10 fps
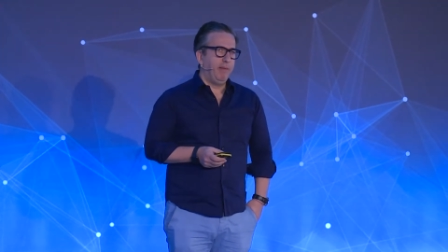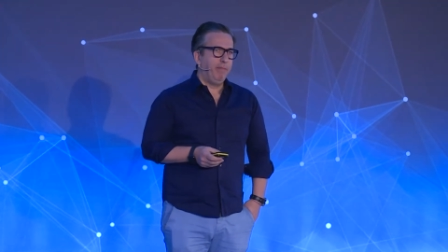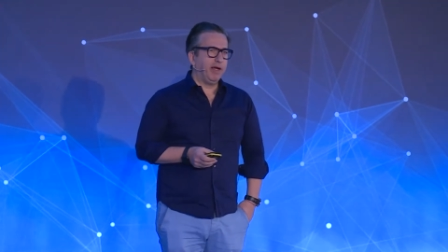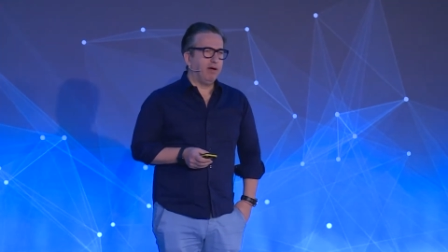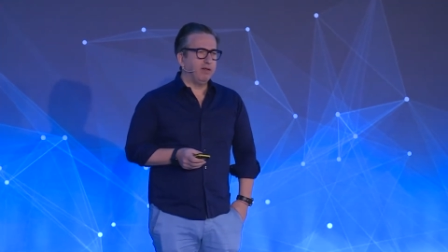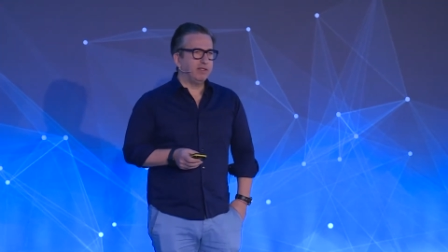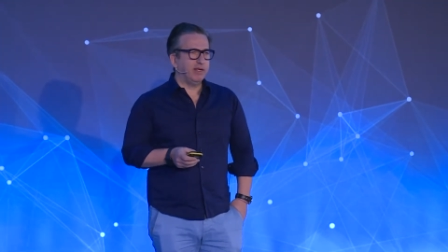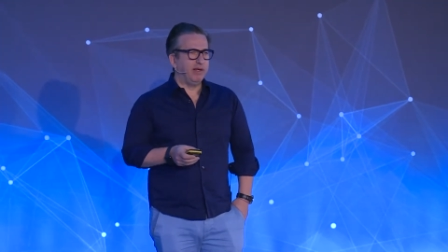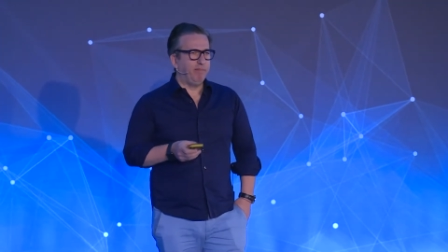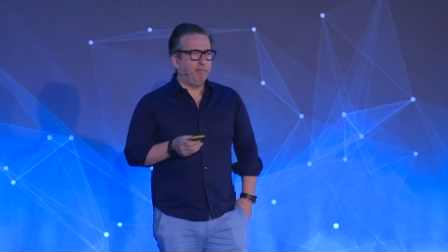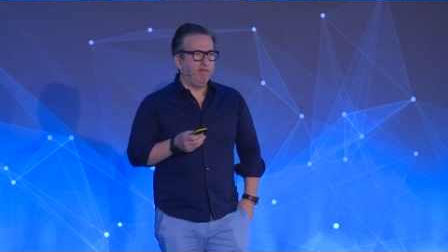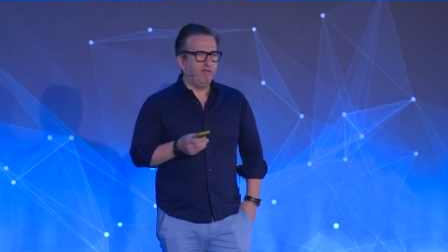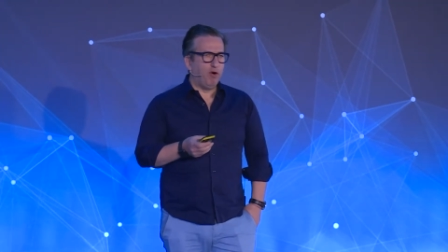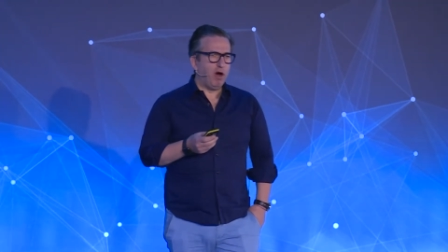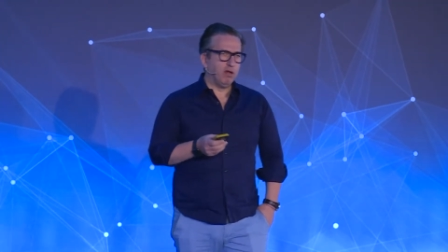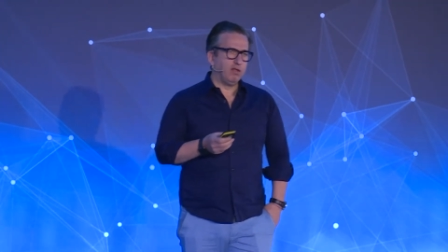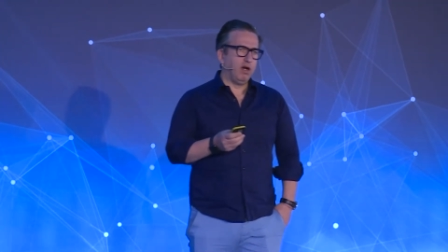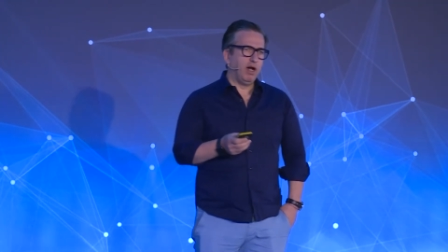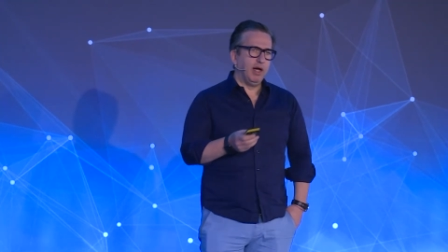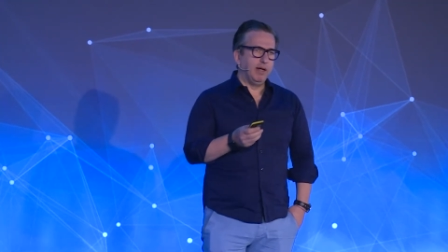Because before our
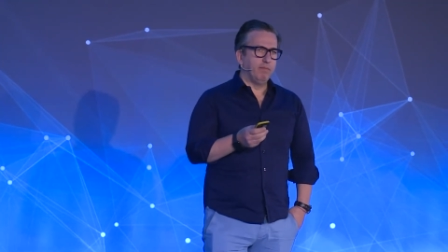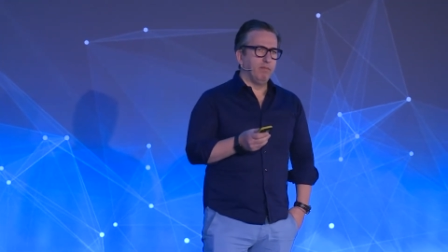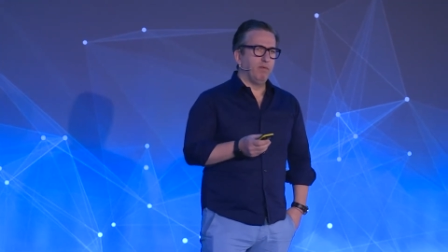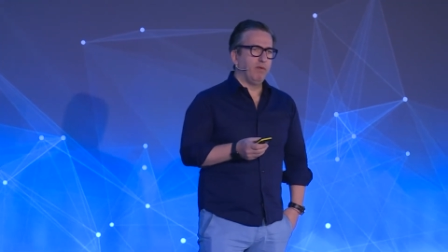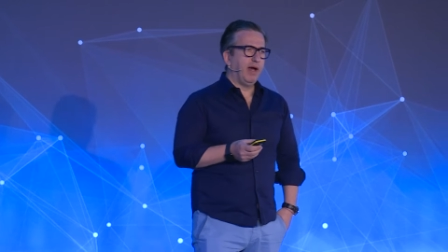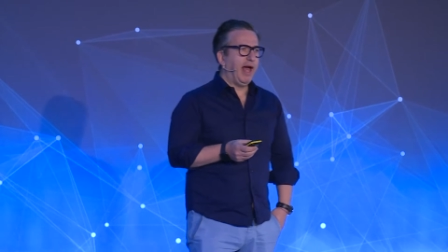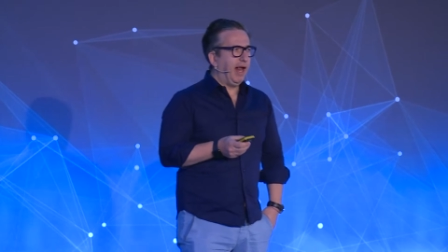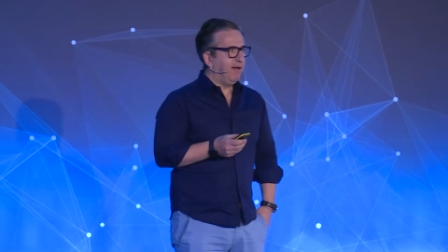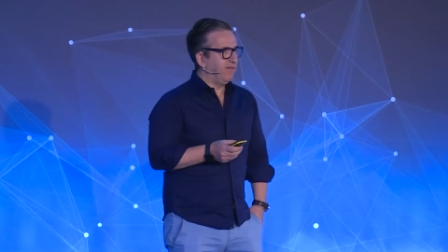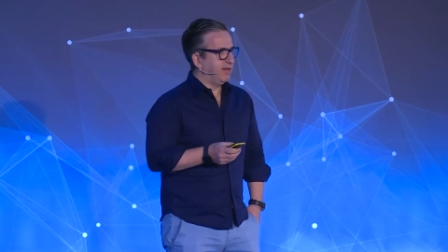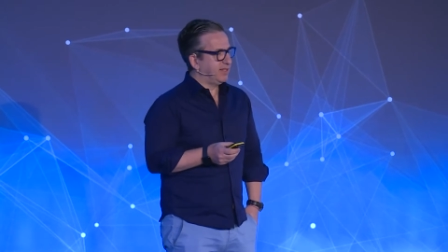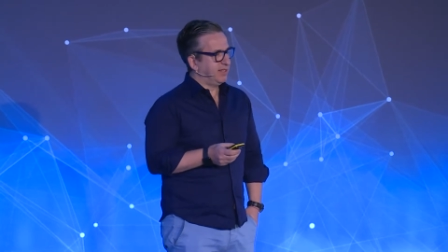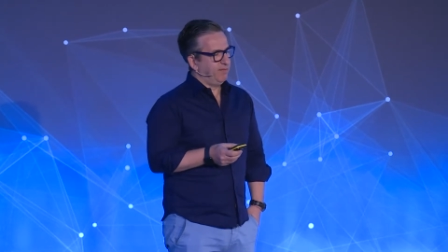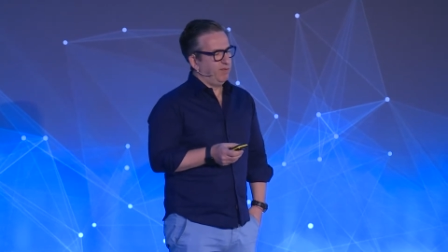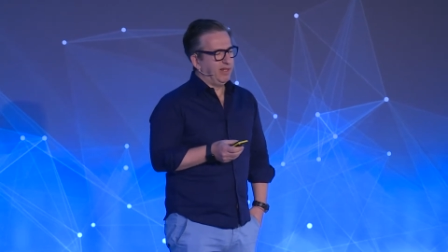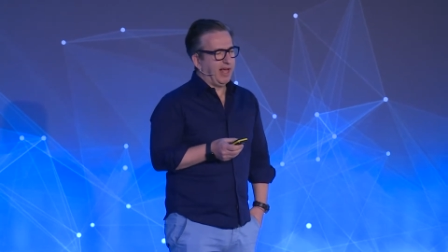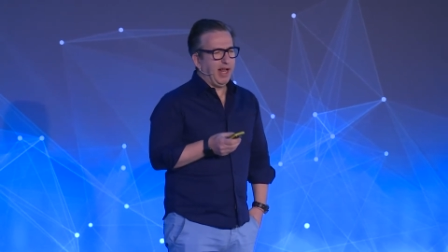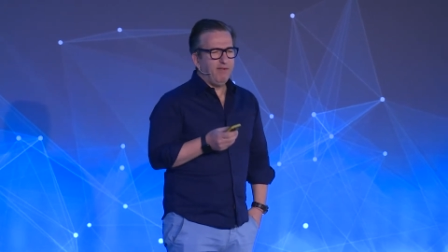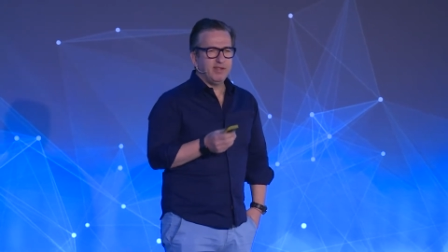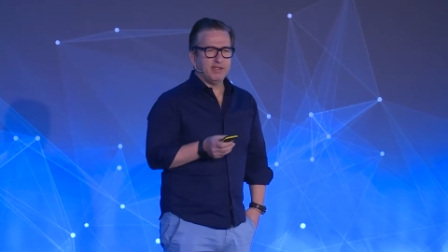time, Elvis, when
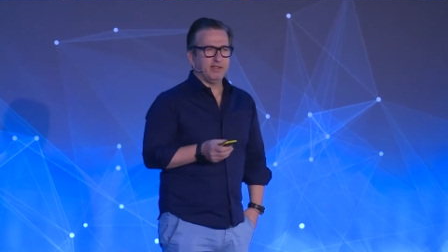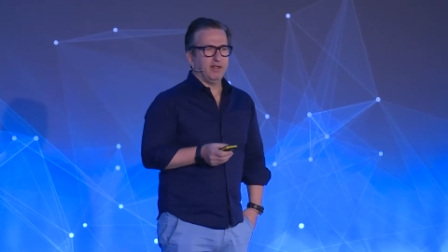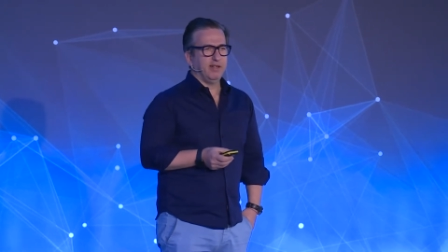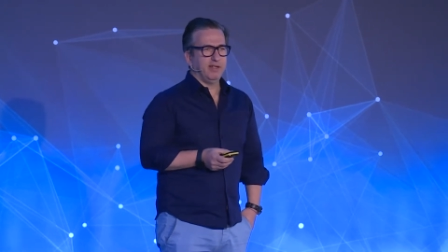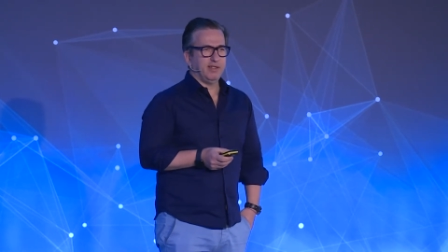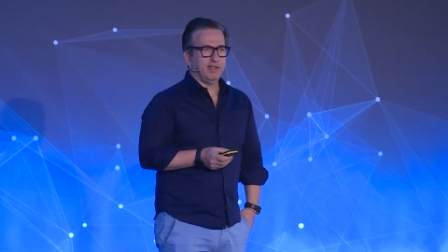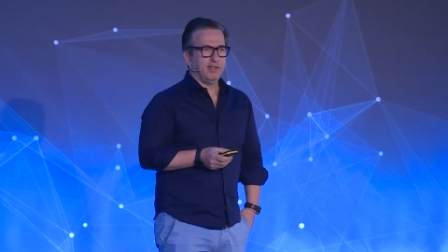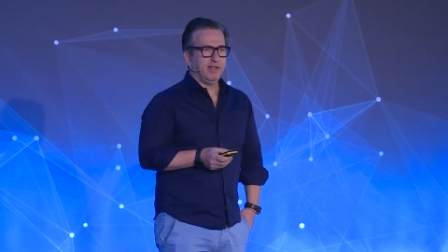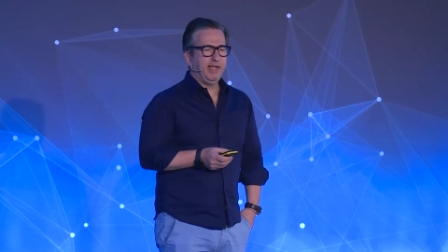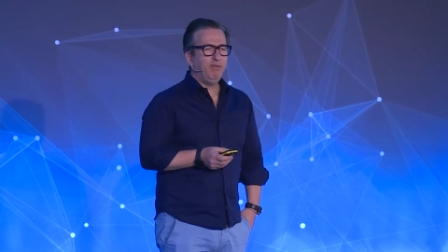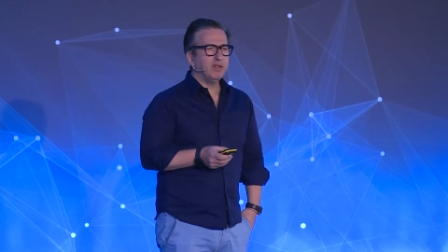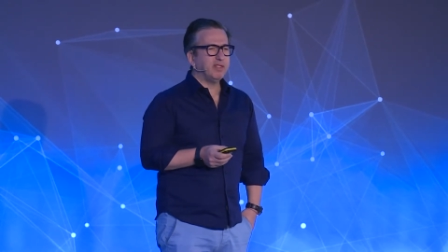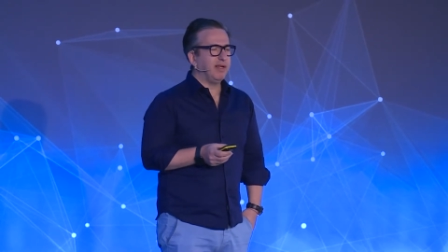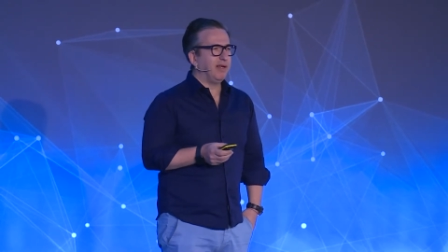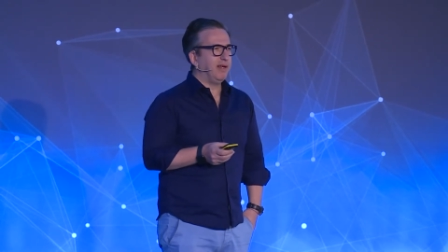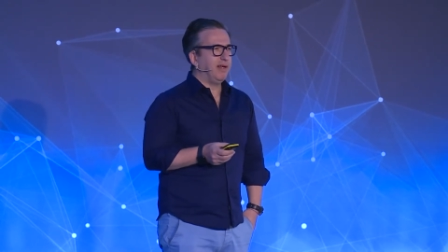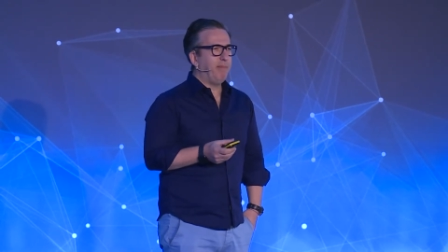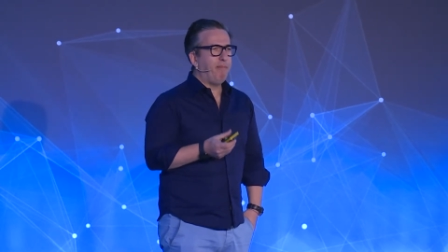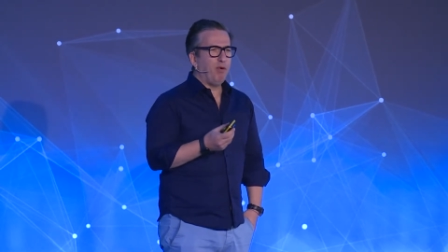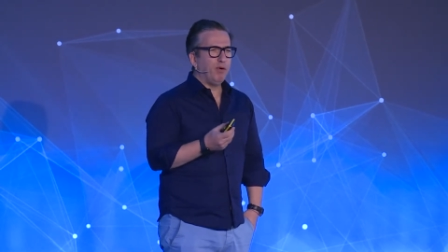Elvis started, he was a
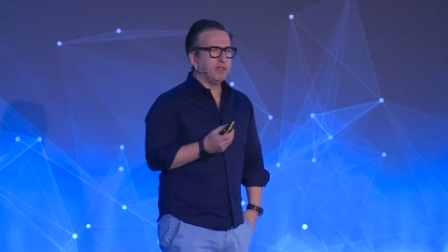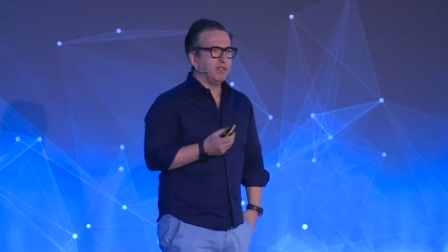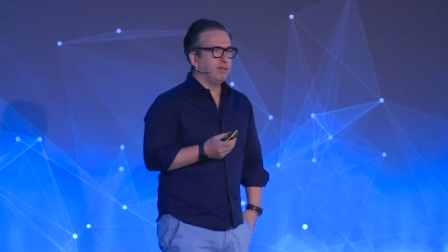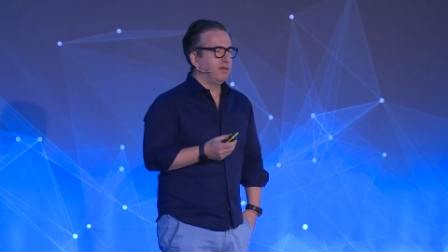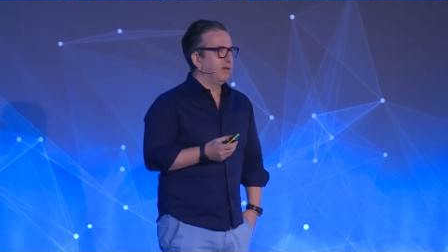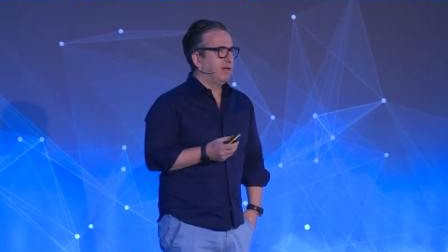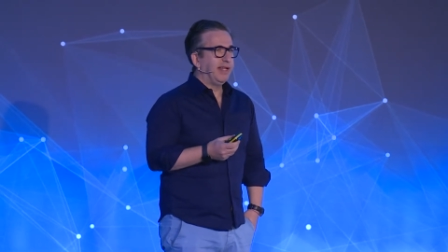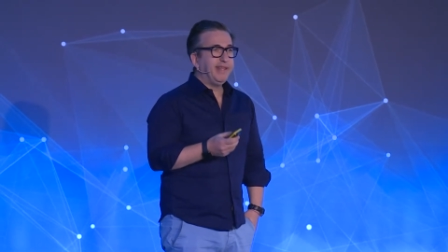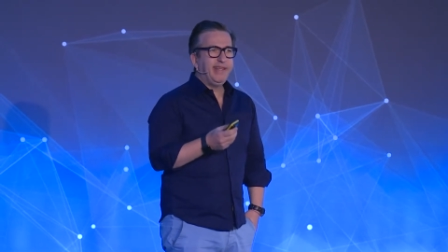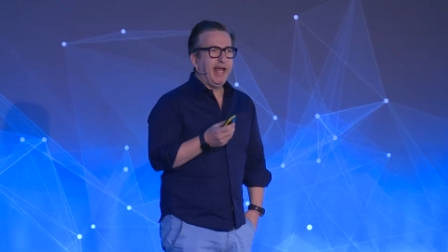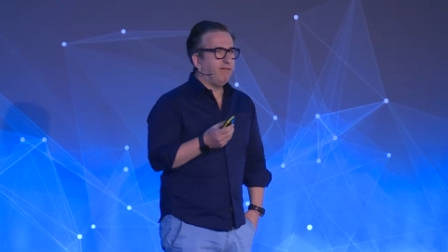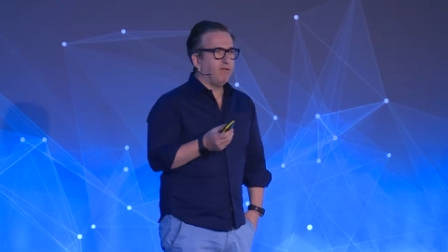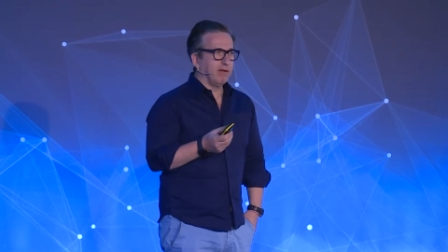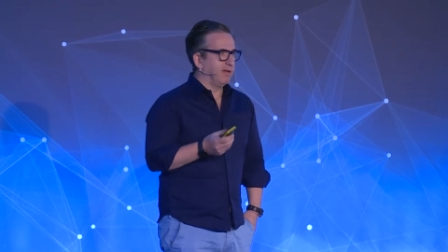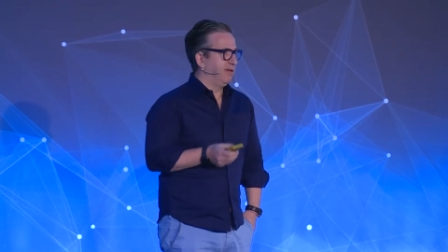person, devil.